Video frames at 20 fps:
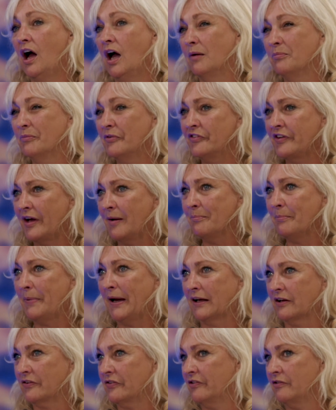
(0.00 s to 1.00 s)
Some
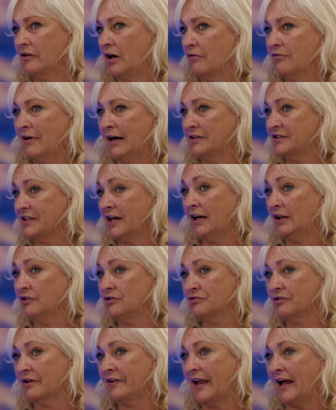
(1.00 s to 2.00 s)
banks are around
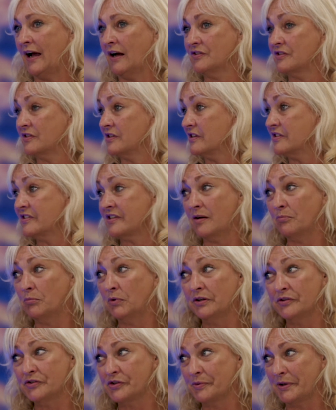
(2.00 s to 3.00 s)
100,000 and some
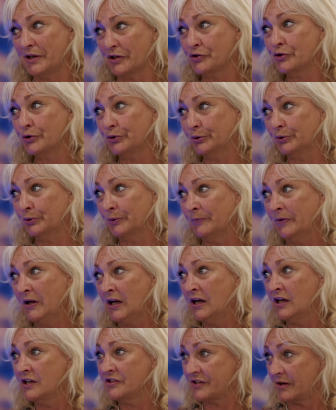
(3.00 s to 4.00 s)
won't do it at all.
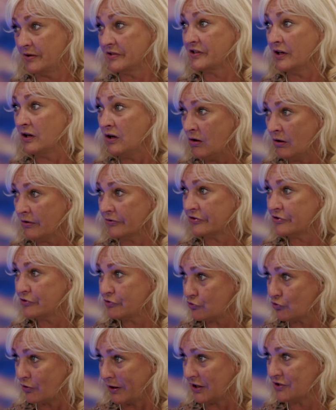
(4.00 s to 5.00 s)
So it's a lot
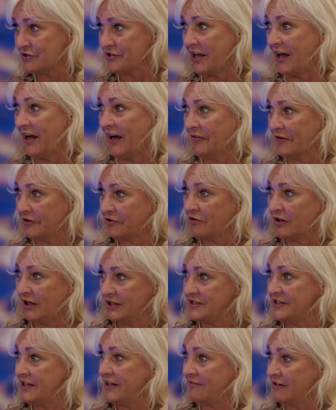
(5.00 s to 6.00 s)
stricter and the
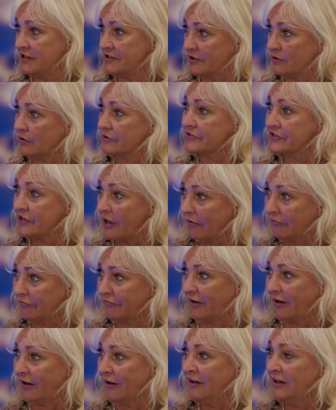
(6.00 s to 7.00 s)
criteria is a lot
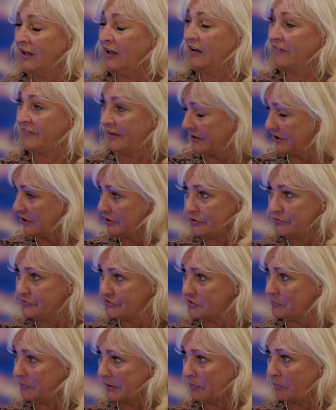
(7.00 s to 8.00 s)
tougher than it used
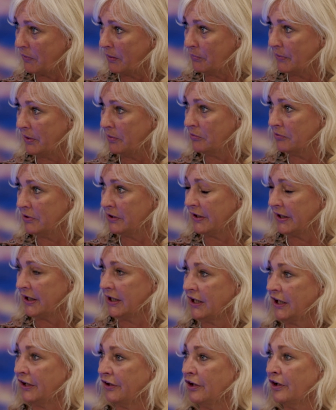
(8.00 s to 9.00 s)
to be when we were in the
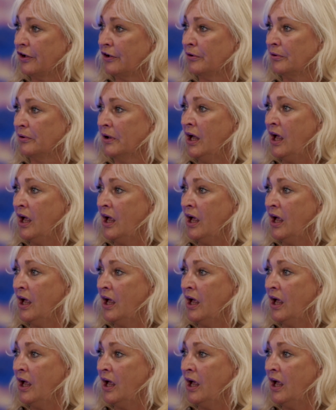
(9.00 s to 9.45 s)
EU.